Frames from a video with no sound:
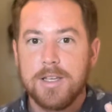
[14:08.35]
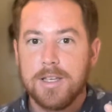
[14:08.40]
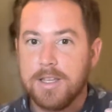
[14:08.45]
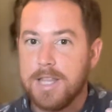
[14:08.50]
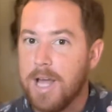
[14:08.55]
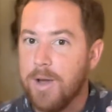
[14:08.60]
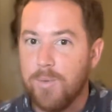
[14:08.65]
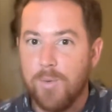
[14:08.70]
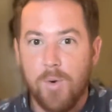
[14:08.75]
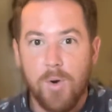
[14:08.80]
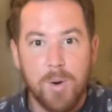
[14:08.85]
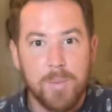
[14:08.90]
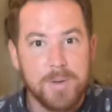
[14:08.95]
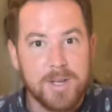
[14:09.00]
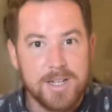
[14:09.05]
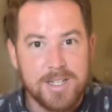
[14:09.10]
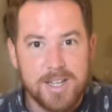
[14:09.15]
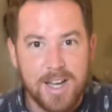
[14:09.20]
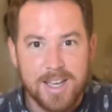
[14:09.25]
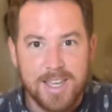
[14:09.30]

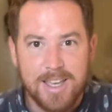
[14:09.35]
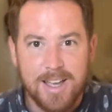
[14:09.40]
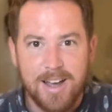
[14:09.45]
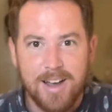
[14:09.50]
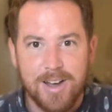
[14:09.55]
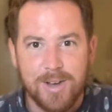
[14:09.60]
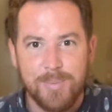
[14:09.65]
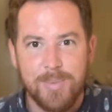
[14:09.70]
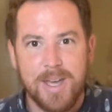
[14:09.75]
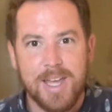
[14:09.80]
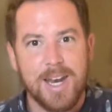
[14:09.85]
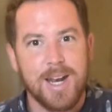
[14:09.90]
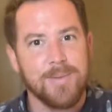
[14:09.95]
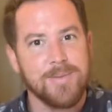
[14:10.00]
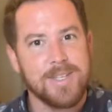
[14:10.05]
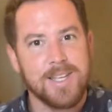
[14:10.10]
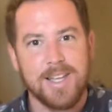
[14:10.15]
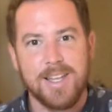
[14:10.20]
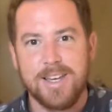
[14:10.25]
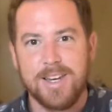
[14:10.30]
Kentucky hug, man. I'm
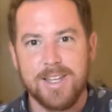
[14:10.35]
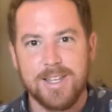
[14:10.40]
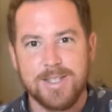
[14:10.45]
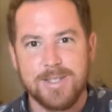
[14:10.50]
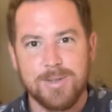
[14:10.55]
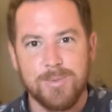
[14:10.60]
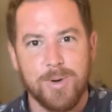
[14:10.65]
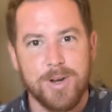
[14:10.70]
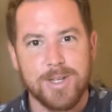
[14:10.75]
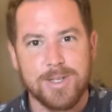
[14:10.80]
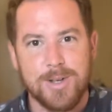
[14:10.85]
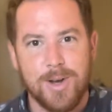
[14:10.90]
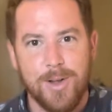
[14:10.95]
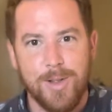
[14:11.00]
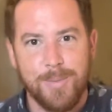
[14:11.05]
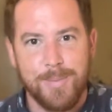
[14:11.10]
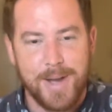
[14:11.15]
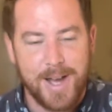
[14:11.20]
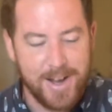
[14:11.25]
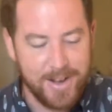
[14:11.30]
telling you, it's what it's all
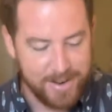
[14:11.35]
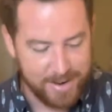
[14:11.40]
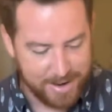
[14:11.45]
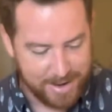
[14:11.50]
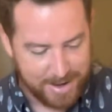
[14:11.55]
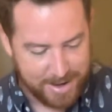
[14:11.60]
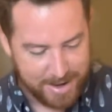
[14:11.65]
about.